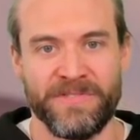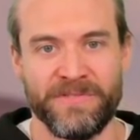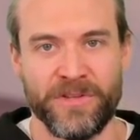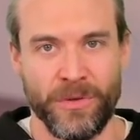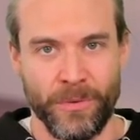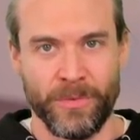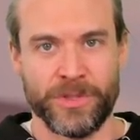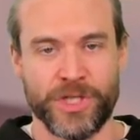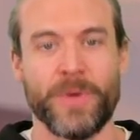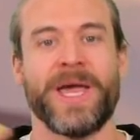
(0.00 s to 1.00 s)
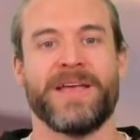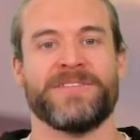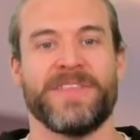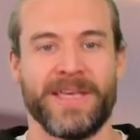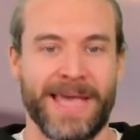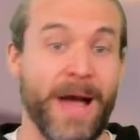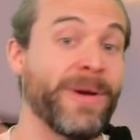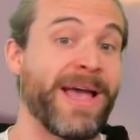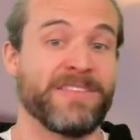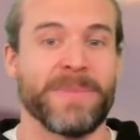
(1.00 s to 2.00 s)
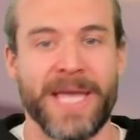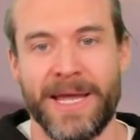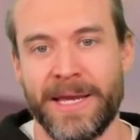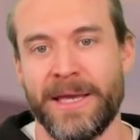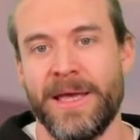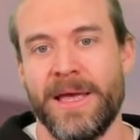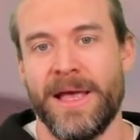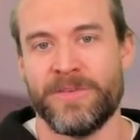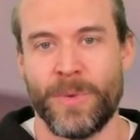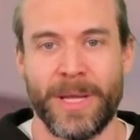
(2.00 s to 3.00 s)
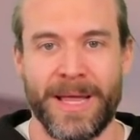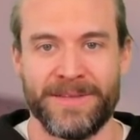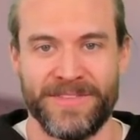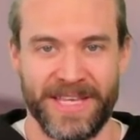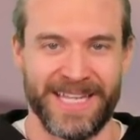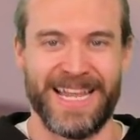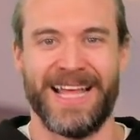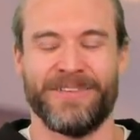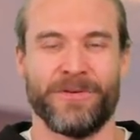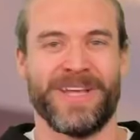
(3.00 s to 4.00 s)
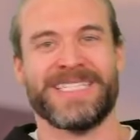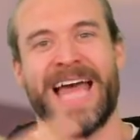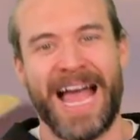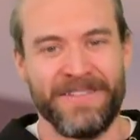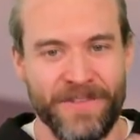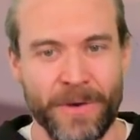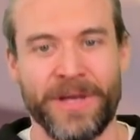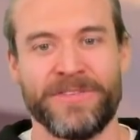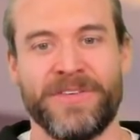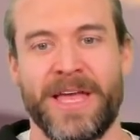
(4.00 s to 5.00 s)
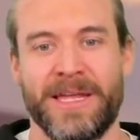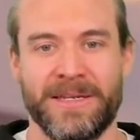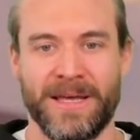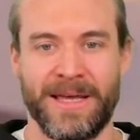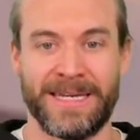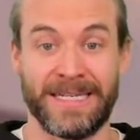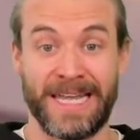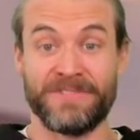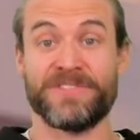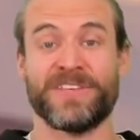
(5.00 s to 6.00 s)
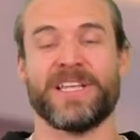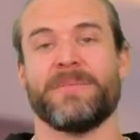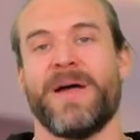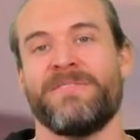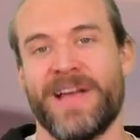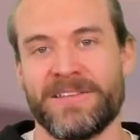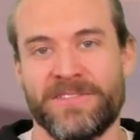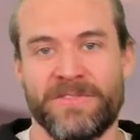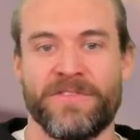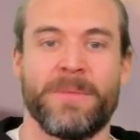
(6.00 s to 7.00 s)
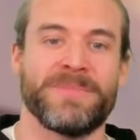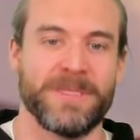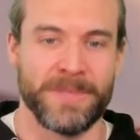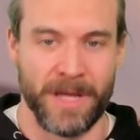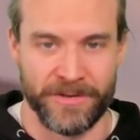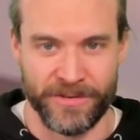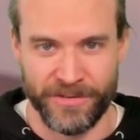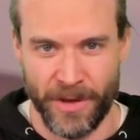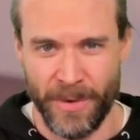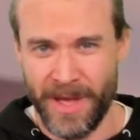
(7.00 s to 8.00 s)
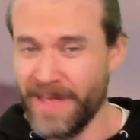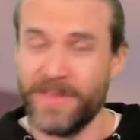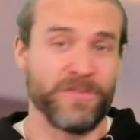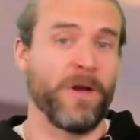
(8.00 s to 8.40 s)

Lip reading: to showcase the Outcast mechanic, as well as the sort of attack focus and lifesteal effects from Demon Hunter. So these are